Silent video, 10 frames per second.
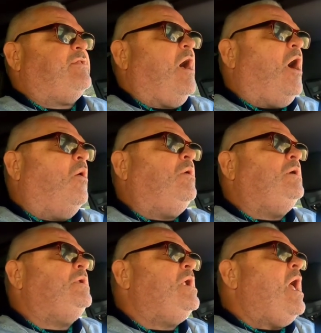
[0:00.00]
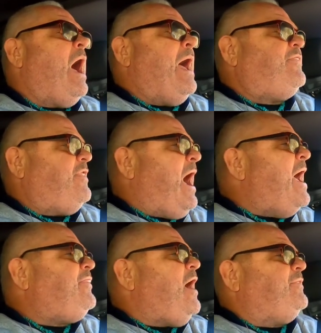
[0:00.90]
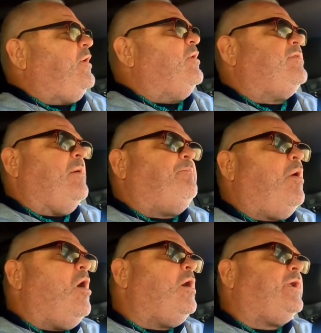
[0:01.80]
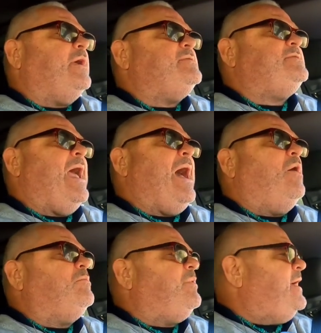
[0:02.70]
so I, I thought there was a park in town,